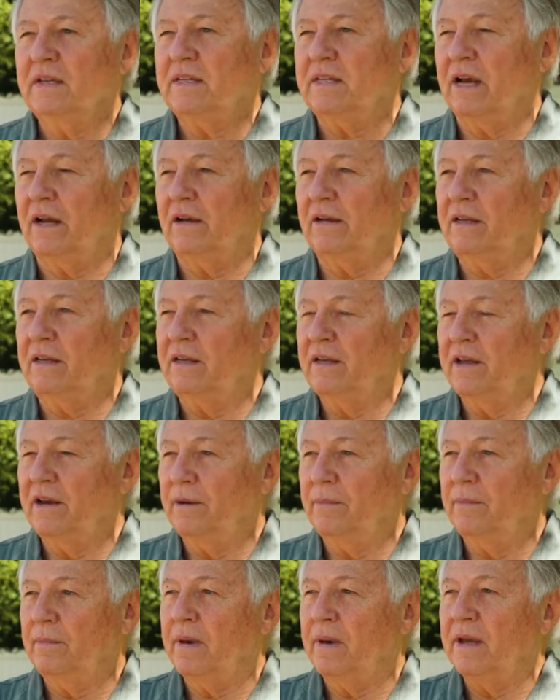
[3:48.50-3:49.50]
telling
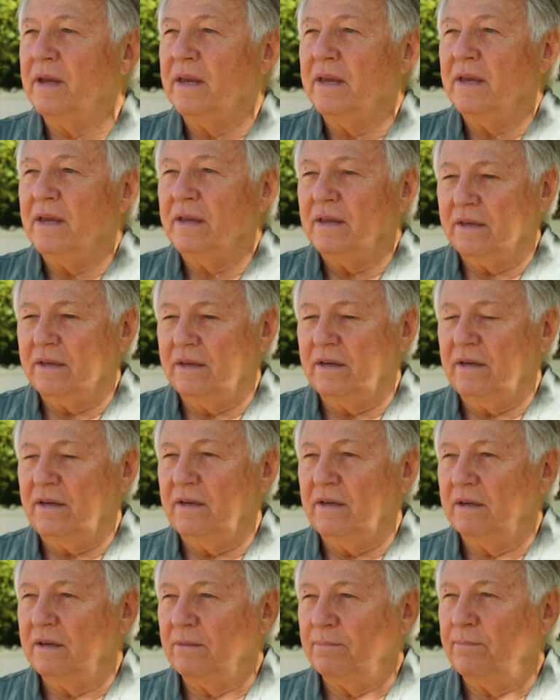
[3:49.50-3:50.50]
them
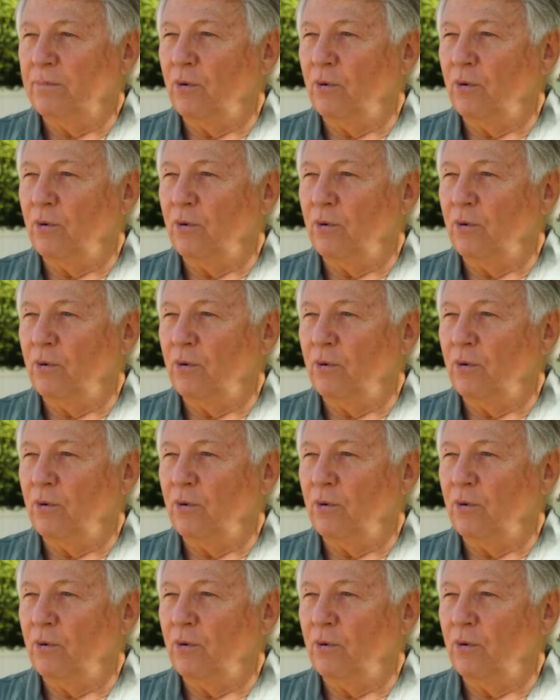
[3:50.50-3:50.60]
the